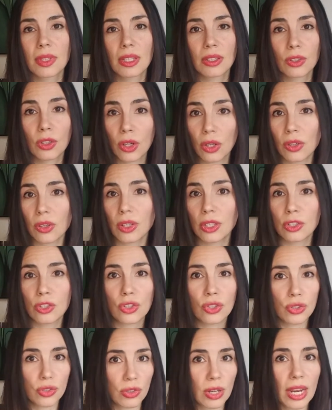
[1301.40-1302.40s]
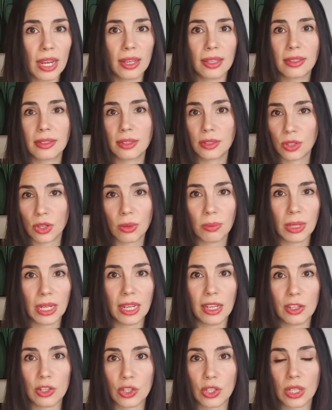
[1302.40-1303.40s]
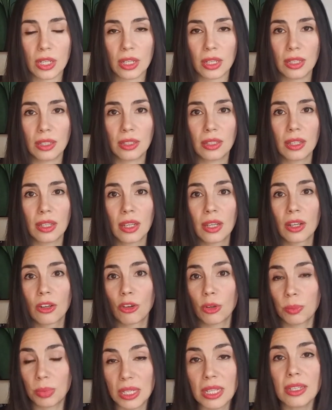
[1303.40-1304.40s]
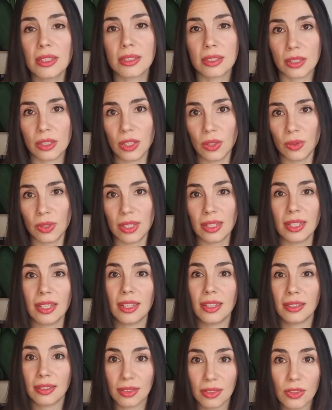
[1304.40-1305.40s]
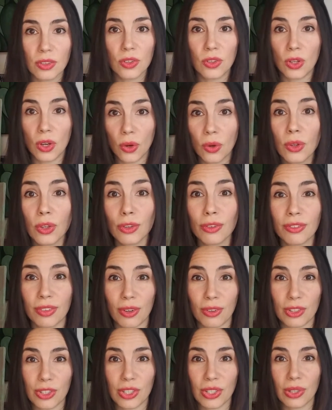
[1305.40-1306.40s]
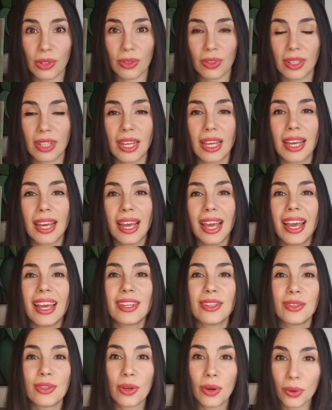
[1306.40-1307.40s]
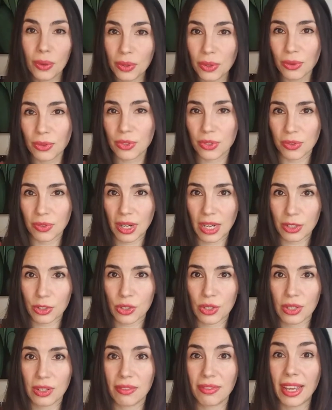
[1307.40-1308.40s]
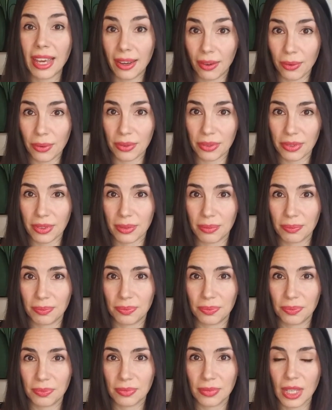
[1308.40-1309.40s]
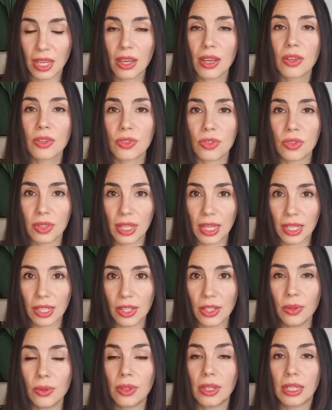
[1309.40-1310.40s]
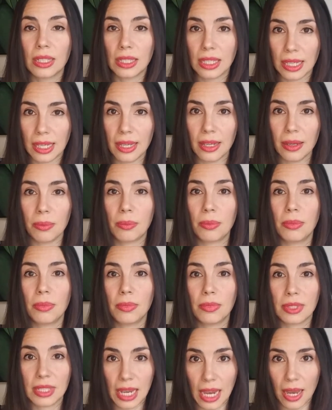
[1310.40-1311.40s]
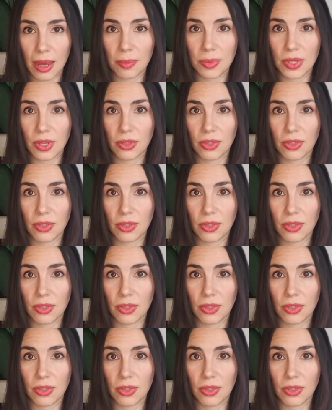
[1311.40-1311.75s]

courage, strength, determination, or peace and unity. Know your virtue and know your direction of health so that you can keep tabs on